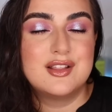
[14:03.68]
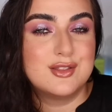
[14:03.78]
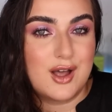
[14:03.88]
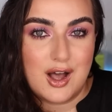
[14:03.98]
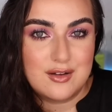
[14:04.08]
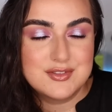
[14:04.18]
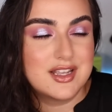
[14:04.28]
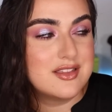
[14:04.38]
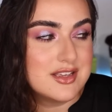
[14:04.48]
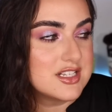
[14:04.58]

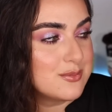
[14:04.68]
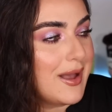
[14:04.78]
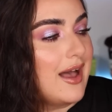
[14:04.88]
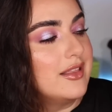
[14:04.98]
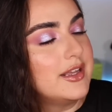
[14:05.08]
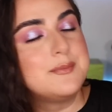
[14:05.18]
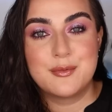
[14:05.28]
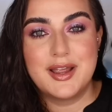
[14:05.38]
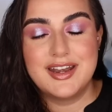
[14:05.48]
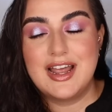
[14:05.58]
loved this palette.
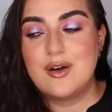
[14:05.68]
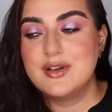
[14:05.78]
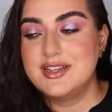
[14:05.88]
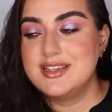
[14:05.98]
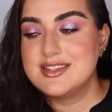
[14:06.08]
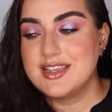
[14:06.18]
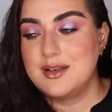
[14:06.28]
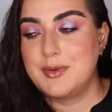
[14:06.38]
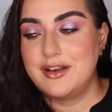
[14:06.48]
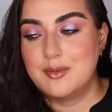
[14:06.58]
Right now it is
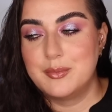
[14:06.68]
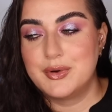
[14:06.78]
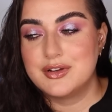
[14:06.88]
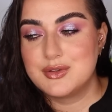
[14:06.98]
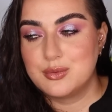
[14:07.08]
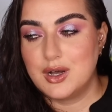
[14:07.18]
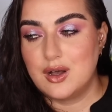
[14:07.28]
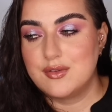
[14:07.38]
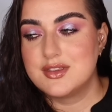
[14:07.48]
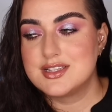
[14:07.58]
in my number
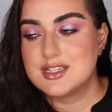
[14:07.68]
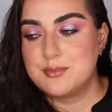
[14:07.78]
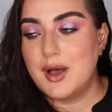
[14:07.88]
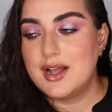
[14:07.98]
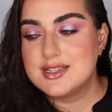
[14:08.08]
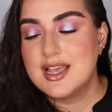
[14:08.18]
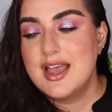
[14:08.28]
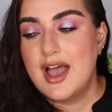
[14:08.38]
12th spot.